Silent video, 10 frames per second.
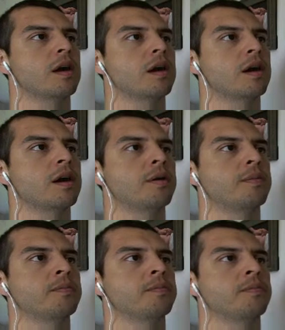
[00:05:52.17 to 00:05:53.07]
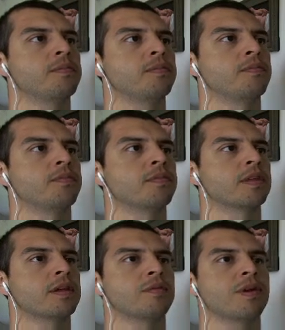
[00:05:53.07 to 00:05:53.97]
And
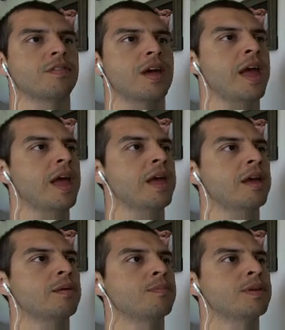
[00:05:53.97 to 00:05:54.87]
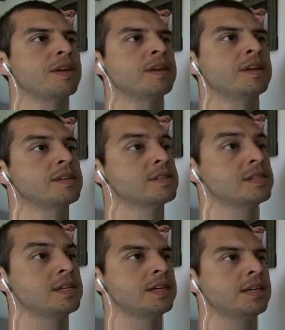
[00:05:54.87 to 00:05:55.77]
we have A, B,
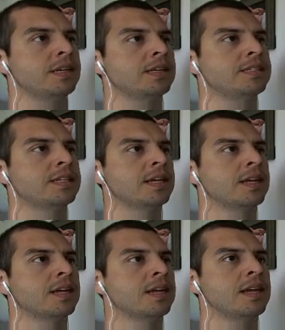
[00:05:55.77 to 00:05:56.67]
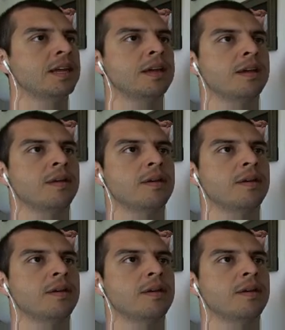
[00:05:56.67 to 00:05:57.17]
C, D, E.